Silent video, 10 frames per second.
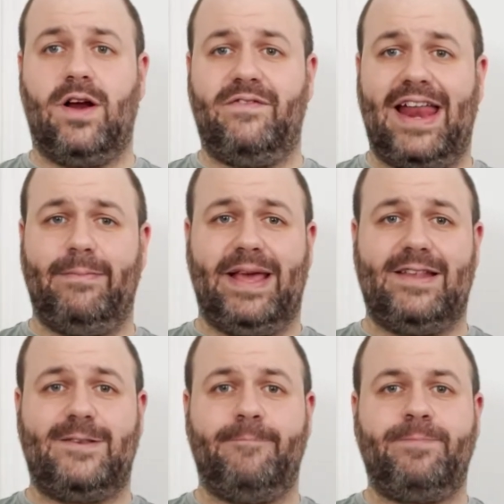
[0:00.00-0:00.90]
of
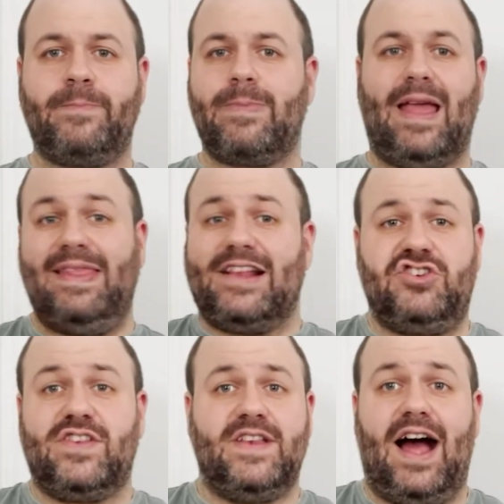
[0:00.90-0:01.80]
enemies. And that's
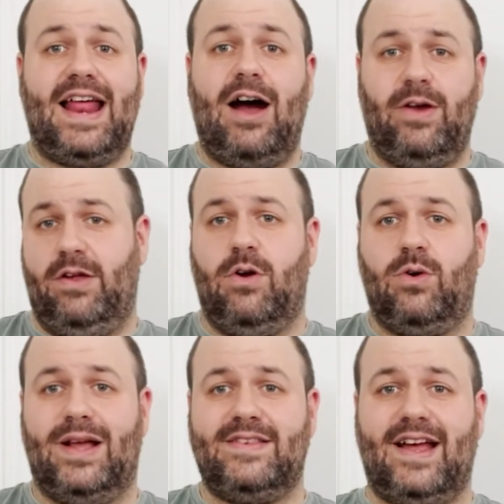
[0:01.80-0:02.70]
just not how
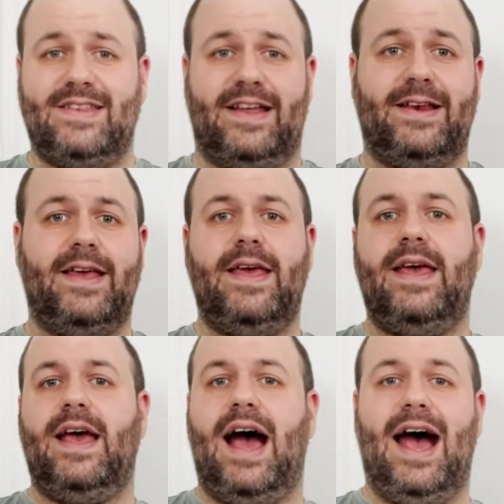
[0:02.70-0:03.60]
HeroQuest does it.
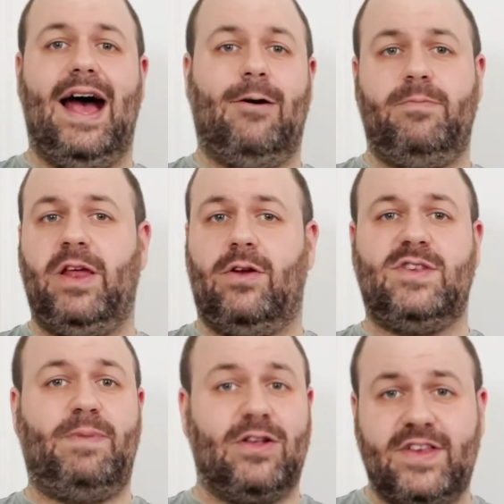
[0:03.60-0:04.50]

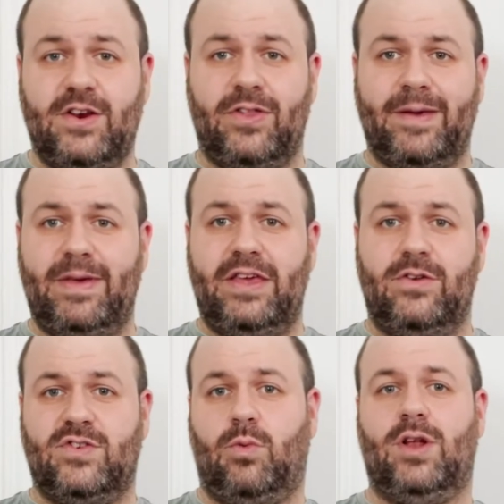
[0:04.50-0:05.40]
Spells can only be
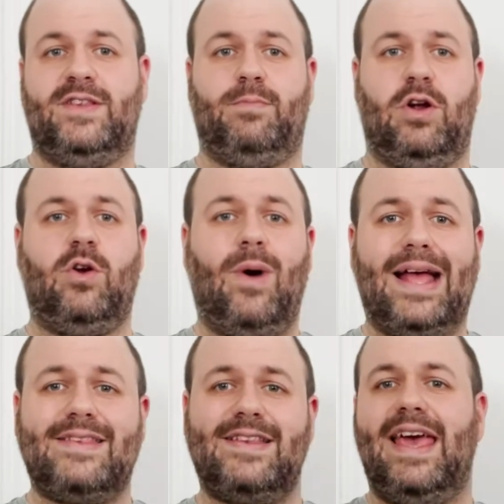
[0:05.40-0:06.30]
used once per
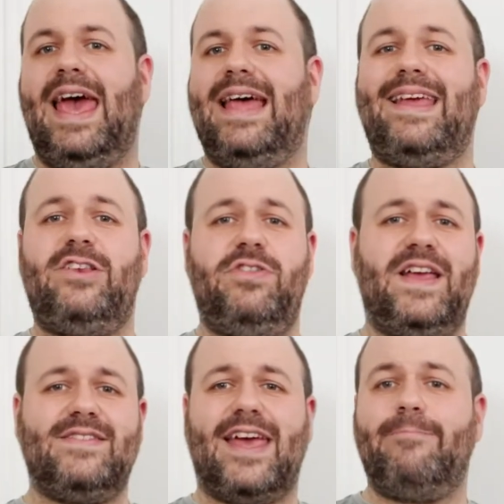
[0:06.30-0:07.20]
quest, and they do
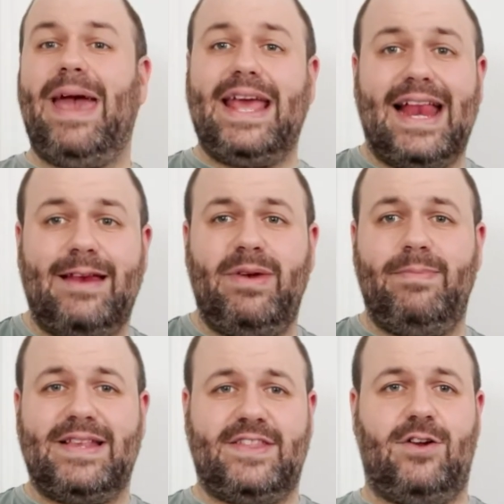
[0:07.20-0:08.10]
things like make an enemy
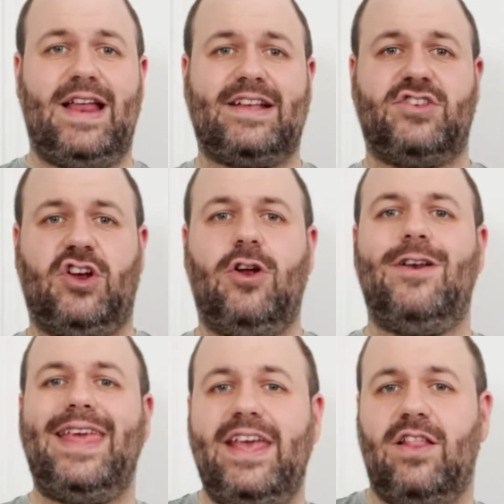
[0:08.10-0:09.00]
miss their next turn,
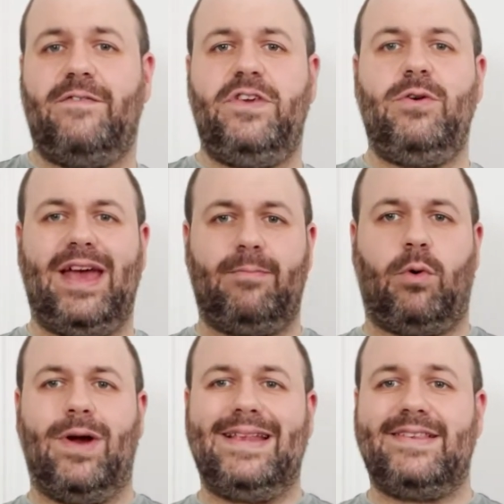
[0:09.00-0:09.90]
heal a few hit
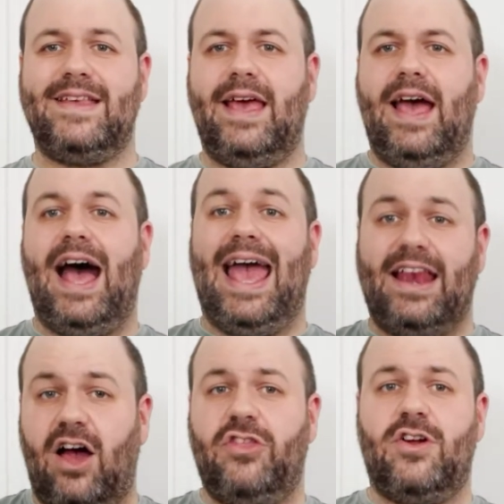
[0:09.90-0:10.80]
points,
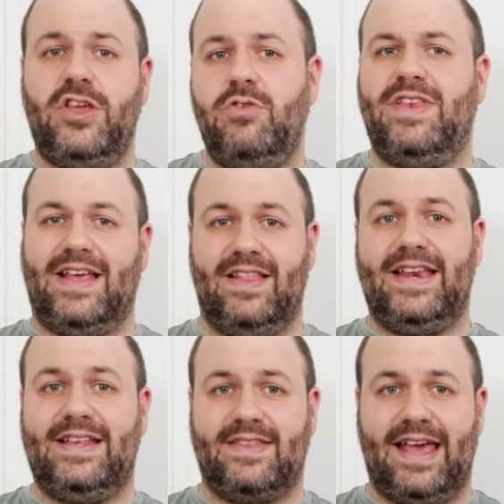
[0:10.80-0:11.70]
and other
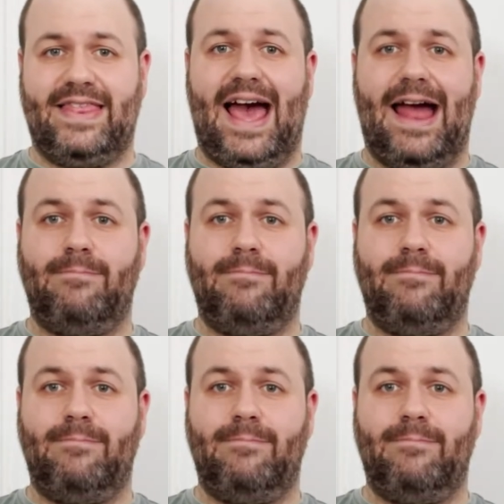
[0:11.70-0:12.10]
utilities like that.